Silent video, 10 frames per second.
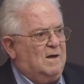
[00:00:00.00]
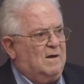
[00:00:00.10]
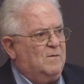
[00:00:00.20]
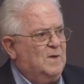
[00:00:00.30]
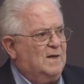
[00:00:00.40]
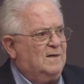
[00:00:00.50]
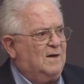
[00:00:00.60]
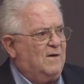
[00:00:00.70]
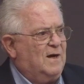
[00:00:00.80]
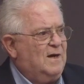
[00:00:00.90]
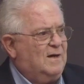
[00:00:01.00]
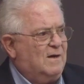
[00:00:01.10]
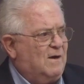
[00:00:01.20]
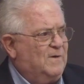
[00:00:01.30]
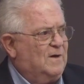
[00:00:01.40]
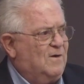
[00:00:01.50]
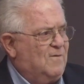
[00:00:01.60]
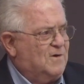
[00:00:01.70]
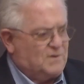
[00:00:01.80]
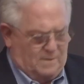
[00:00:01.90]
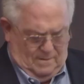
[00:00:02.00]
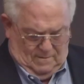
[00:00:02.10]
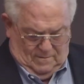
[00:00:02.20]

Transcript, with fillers: on military and economic coercion.